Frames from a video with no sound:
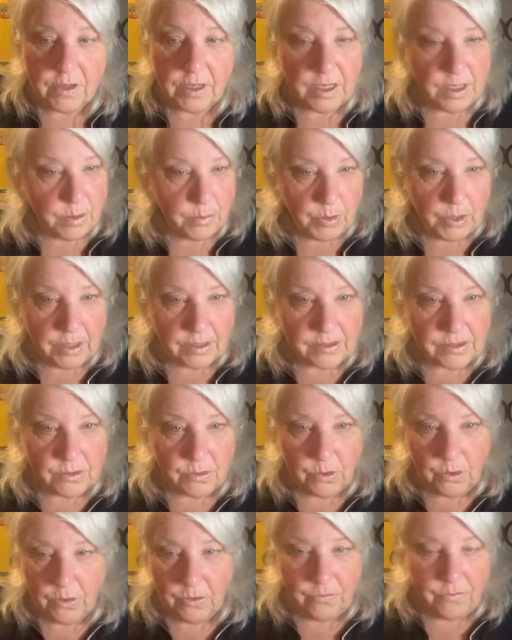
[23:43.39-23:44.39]
in a bus
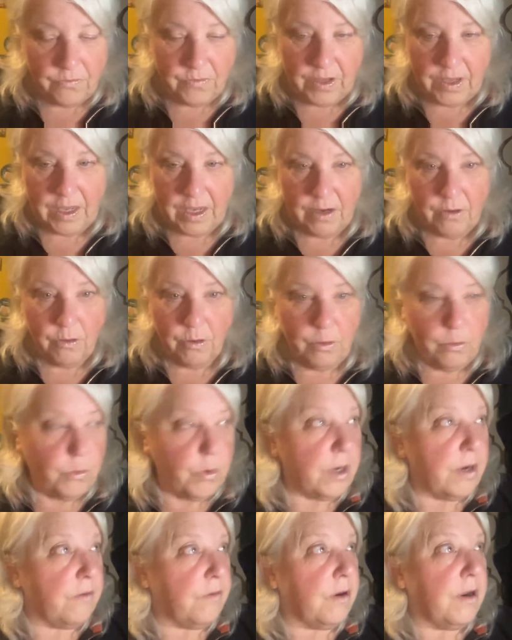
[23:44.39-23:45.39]
or a van or
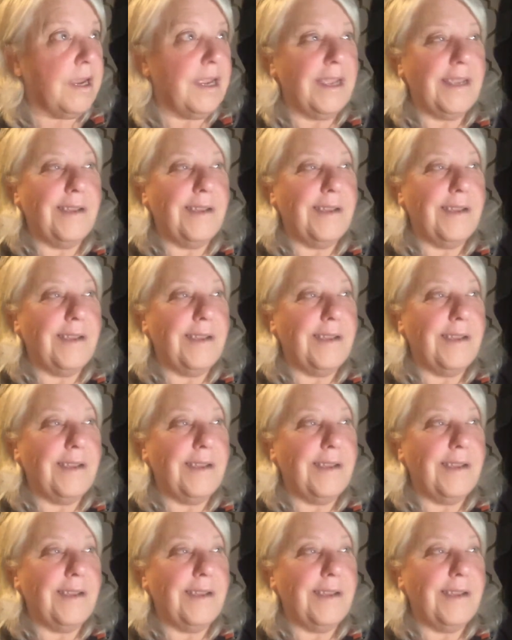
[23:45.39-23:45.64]
whatever.